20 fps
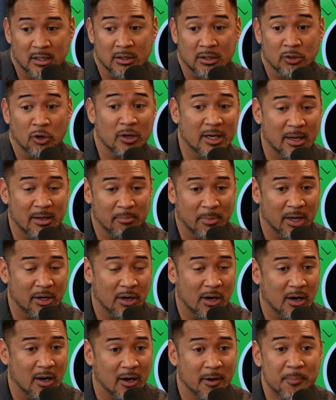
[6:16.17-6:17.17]
go get my
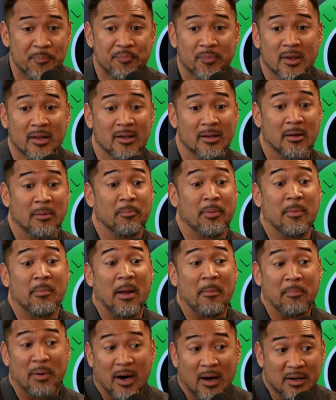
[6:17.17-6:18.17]
car, pay my
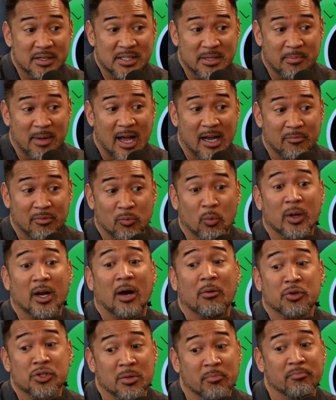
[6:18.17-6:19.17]
policy back, what I
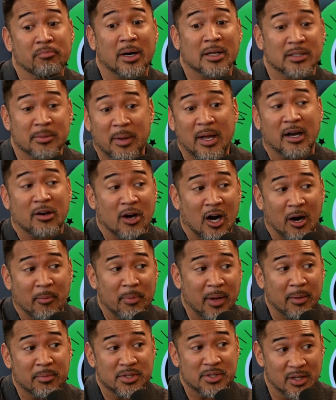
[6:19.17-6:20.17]
was about to pay a car
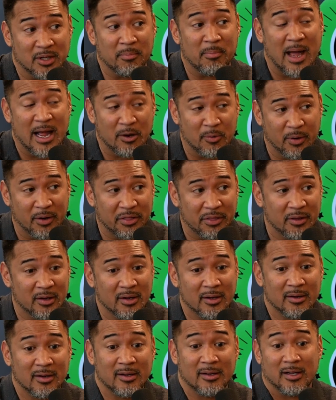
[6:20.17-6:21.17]
payment to the bank with
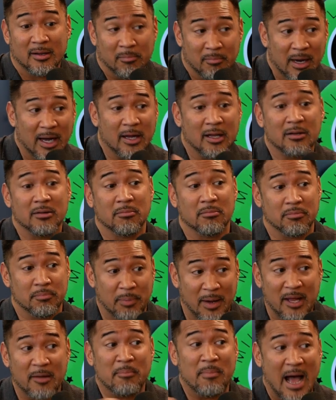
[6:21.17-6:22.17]
by
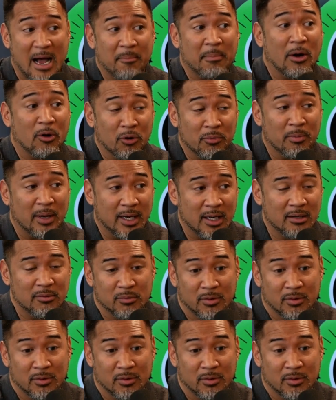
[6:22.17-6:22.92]
paying back my own money.